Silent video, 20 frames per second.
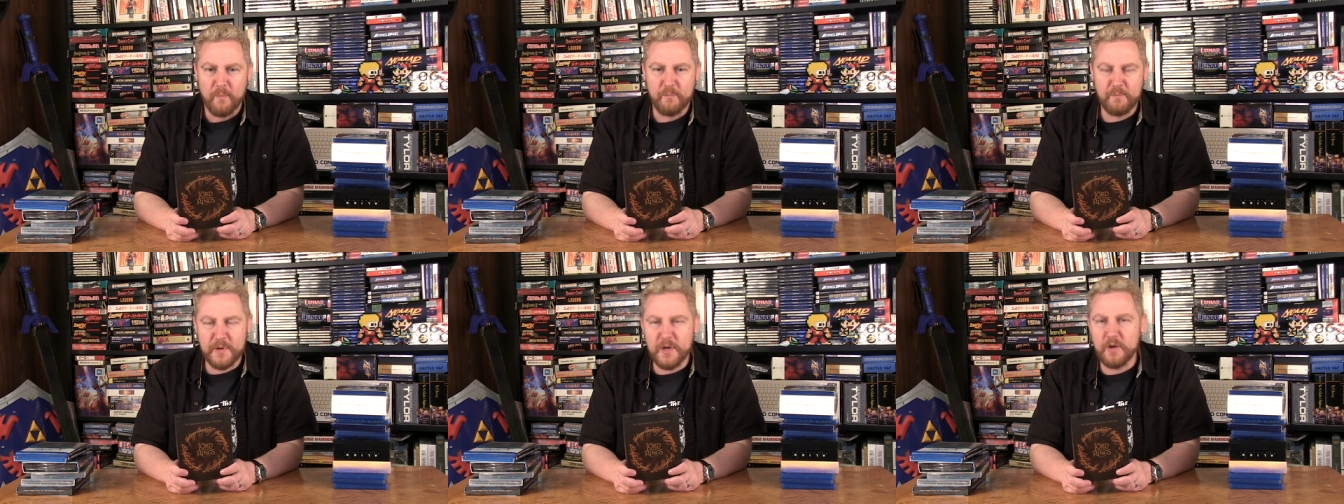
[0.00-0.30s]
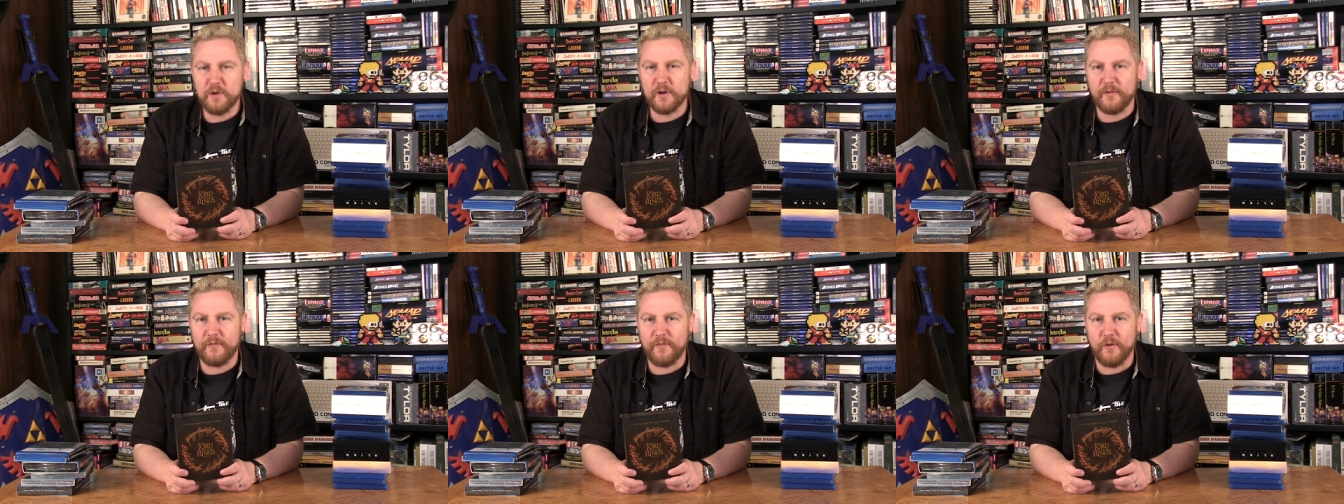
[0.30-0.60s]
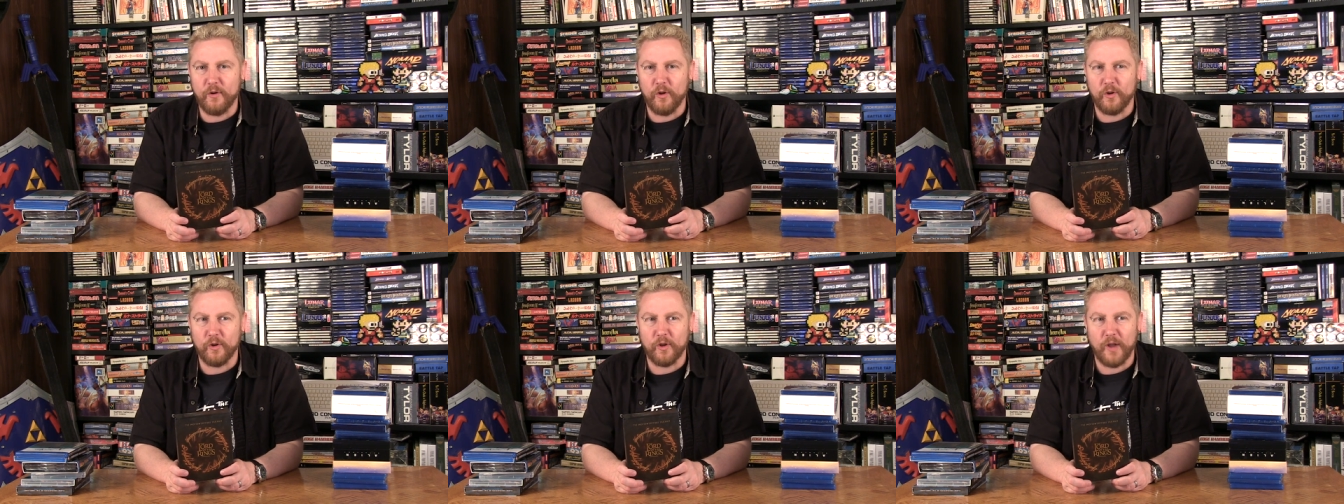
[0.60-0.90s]

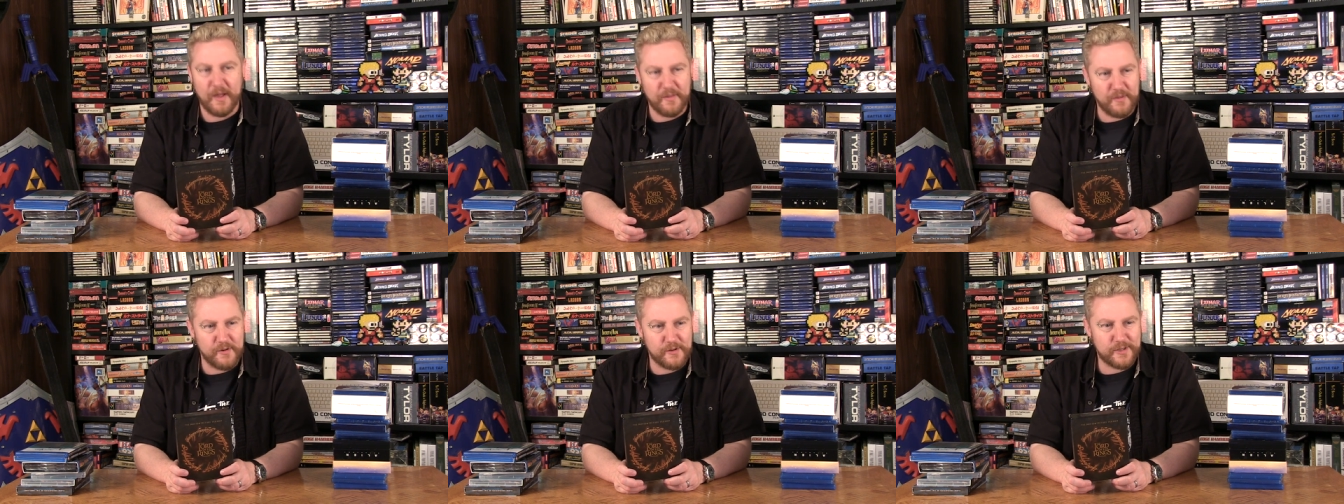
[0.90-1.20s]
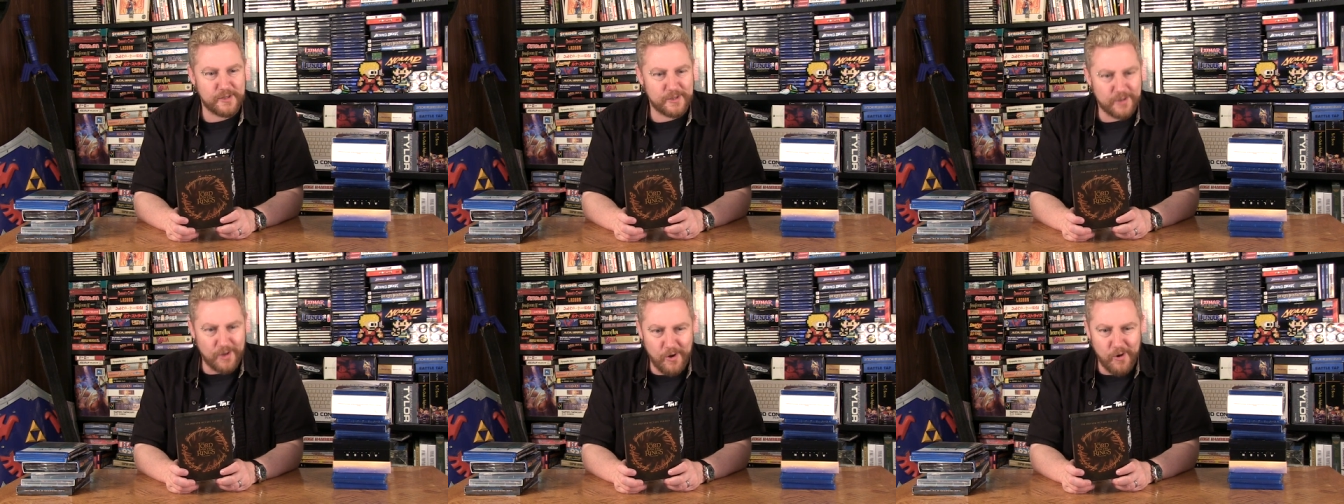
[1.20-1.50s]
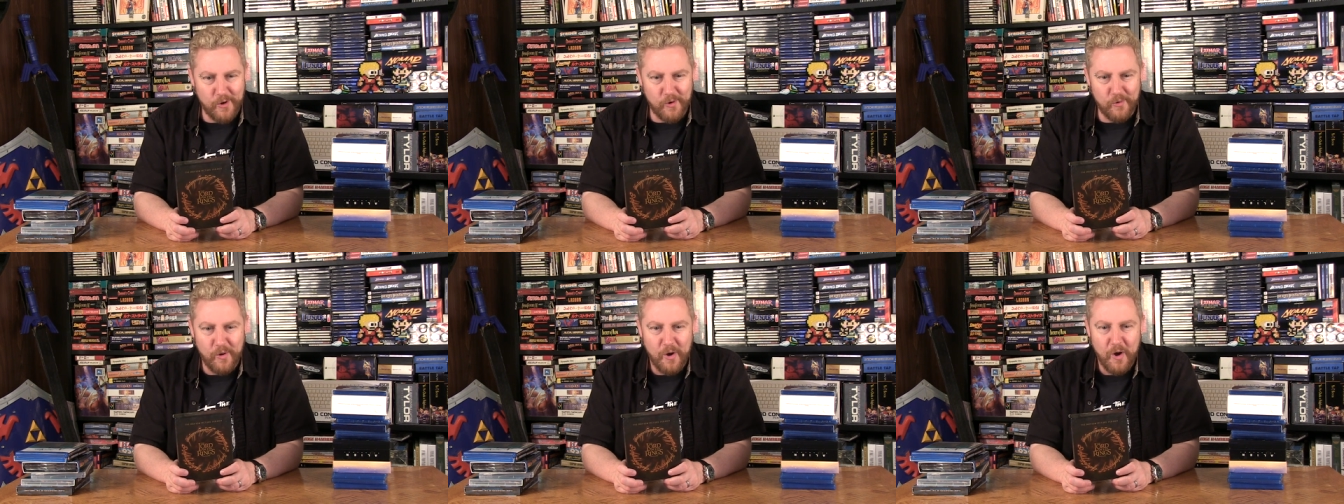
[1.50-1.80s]
beautiful and they're
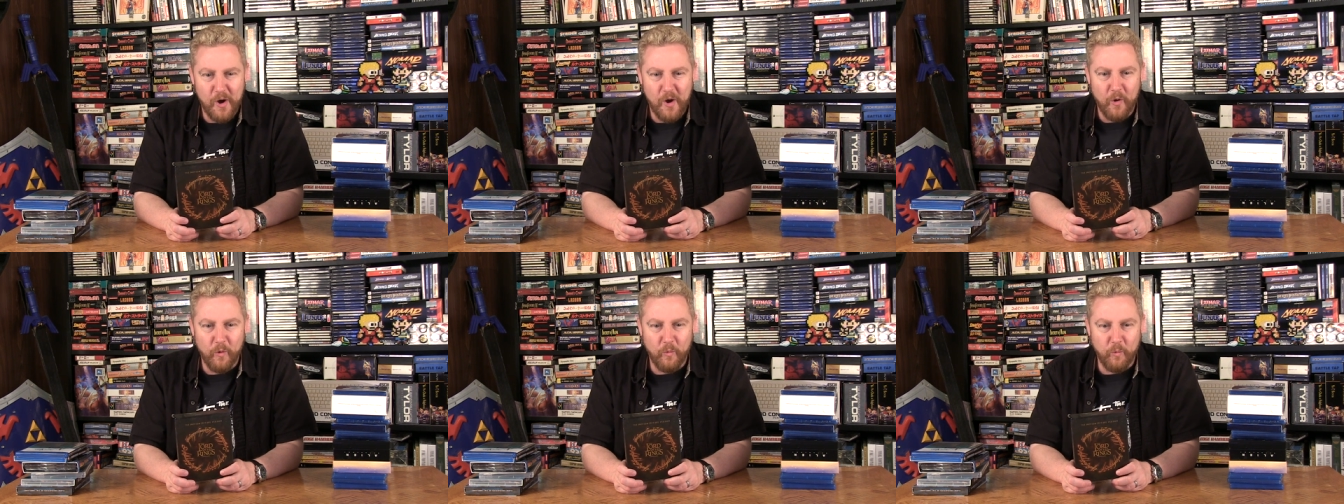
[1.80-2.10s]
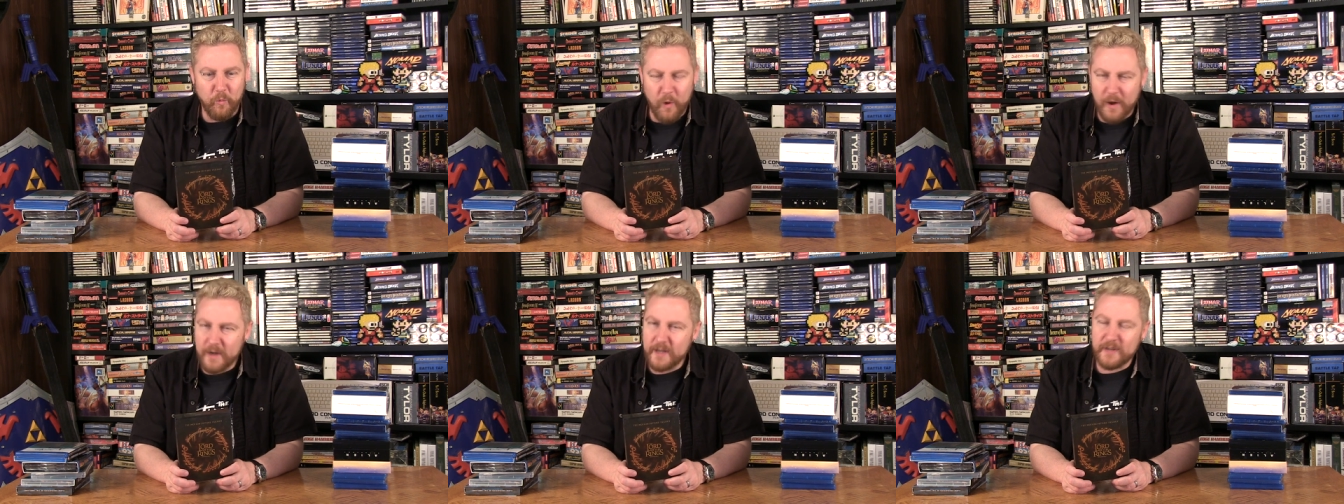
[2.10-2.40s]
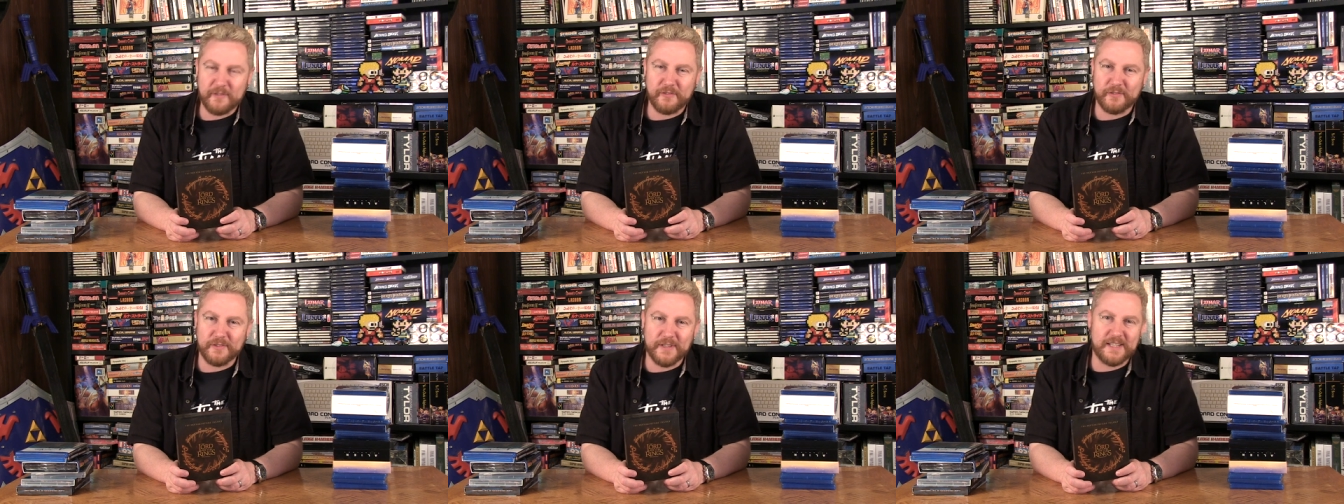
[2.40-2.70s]
so
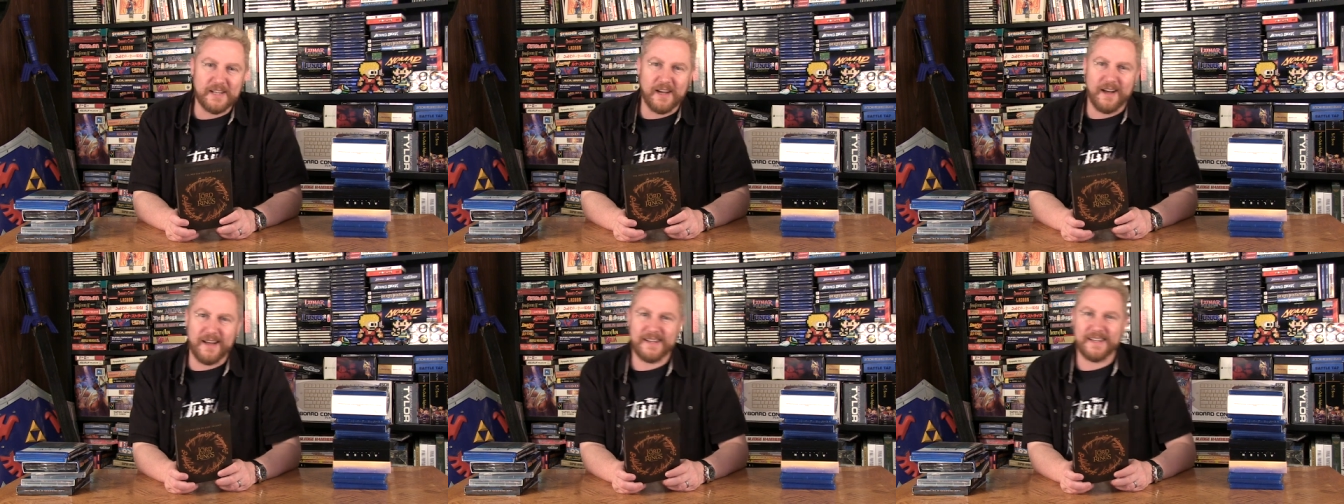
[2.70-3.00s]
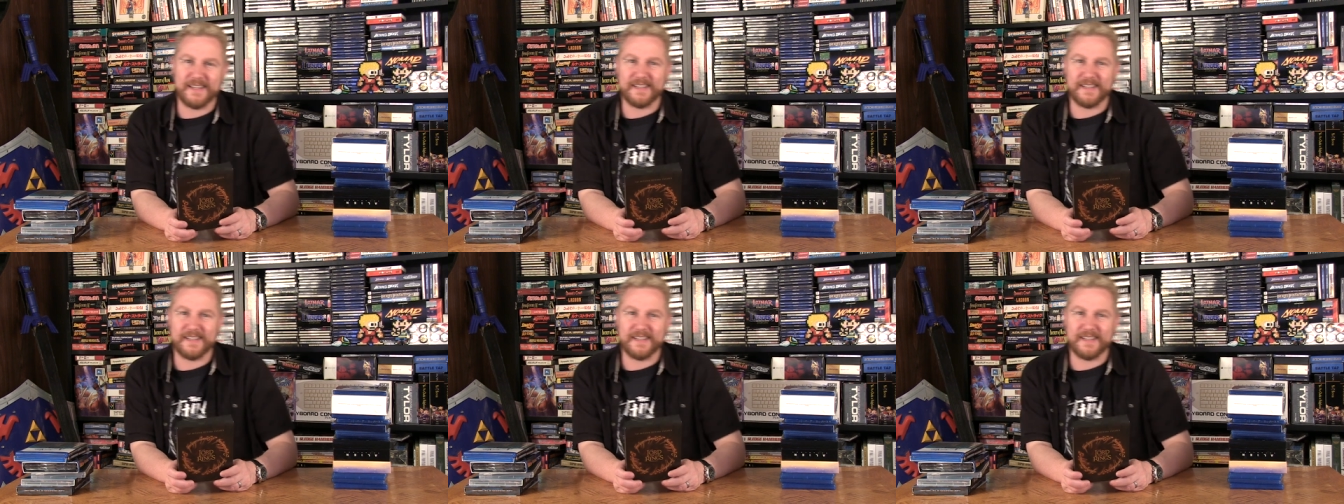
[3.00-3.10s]
wonderfully done.